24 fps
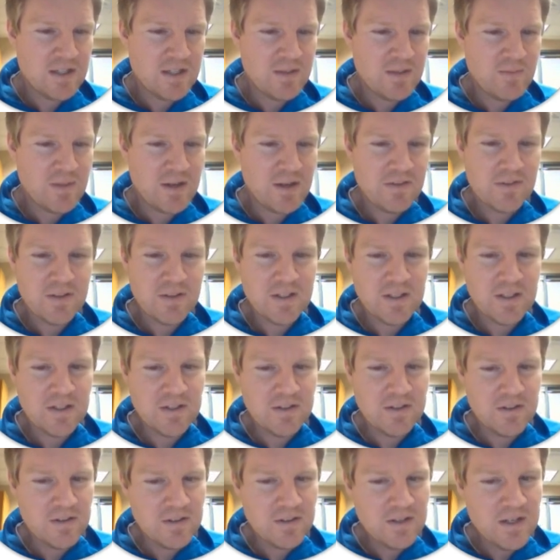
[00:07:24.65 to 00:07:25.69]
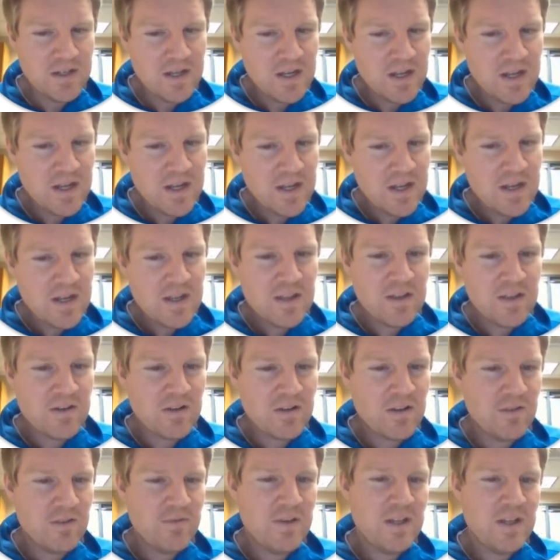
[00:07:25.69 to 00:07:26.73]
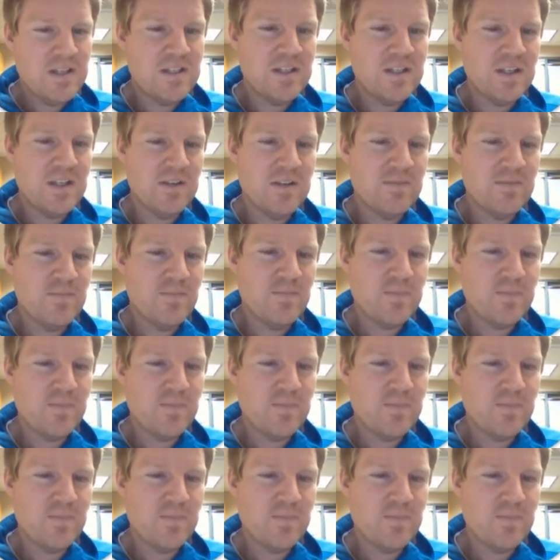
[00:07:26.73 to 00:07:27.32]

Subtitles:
and the buffalo, they're all facing